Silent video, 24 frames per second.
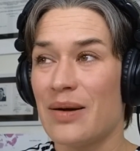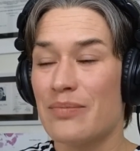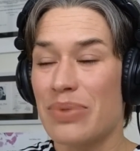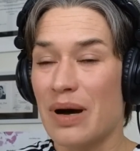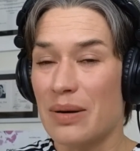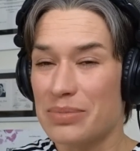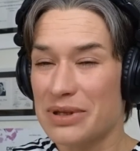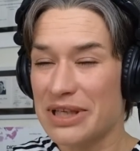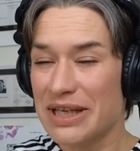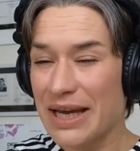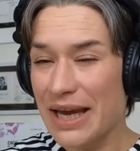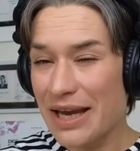
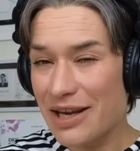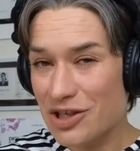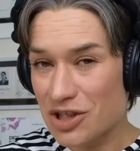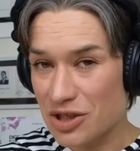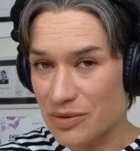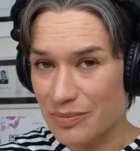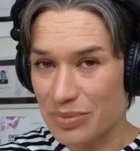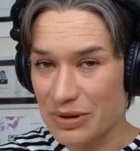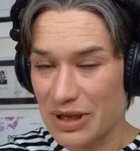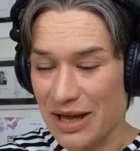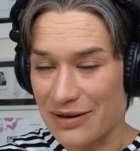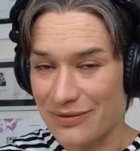
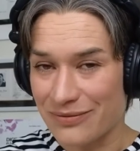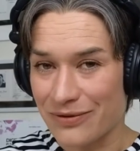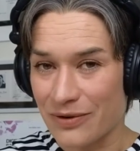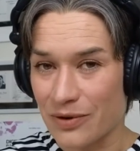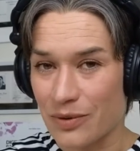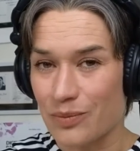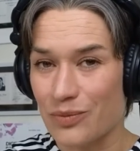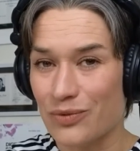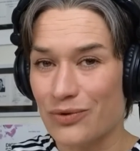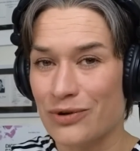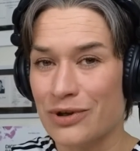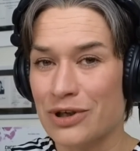publication
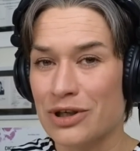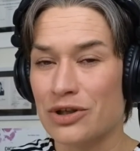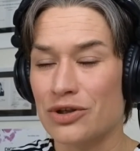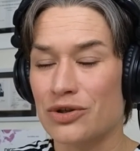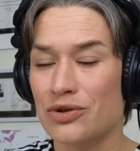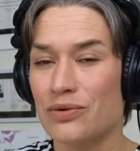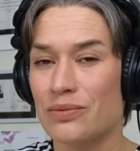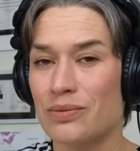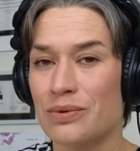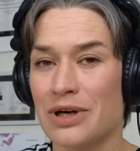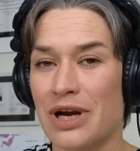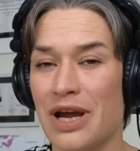platform where
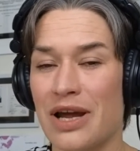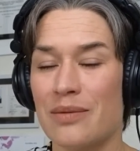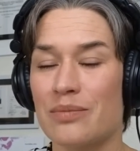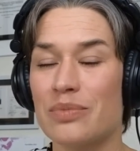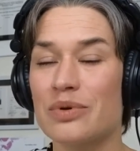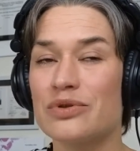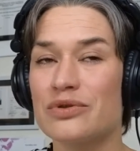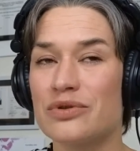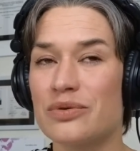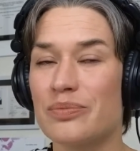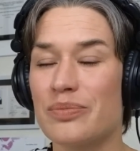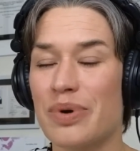you were
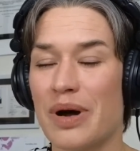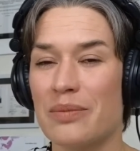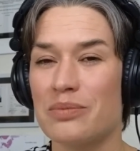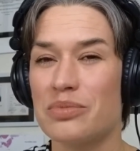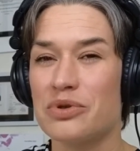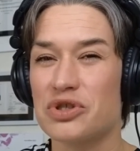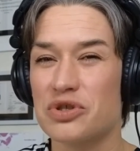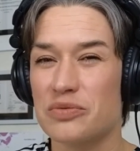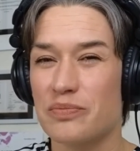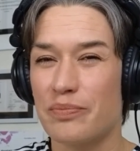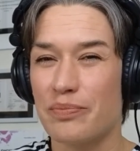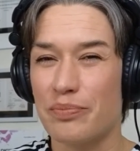able to
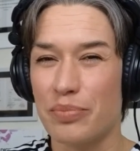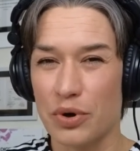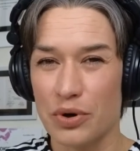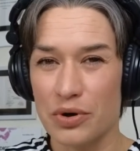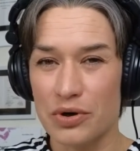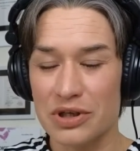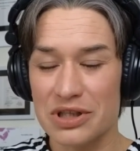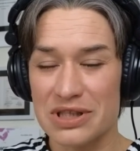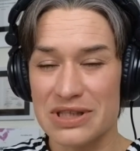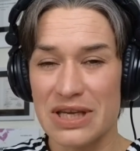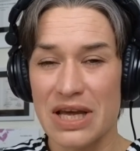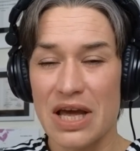publish
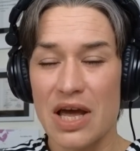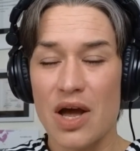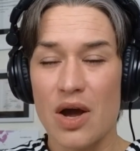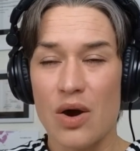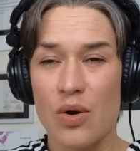books